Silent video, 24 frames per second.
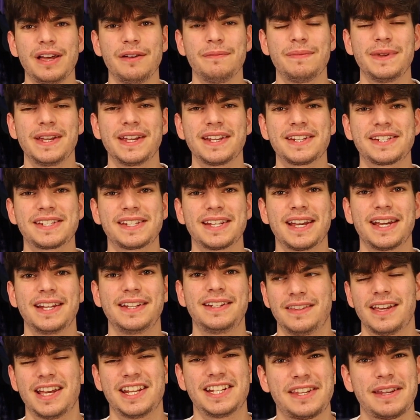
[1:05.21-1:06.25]
that being said,
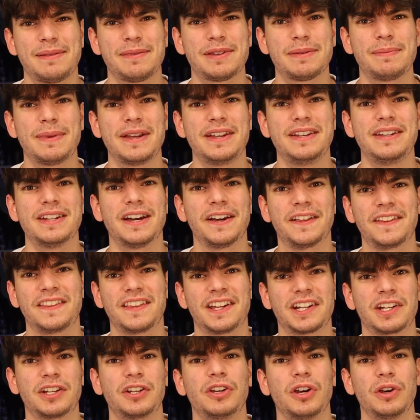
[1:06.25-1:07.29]
there seemed to be nothing
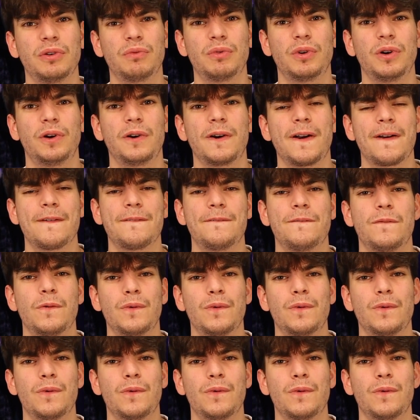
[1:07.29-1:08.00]
that could go wrong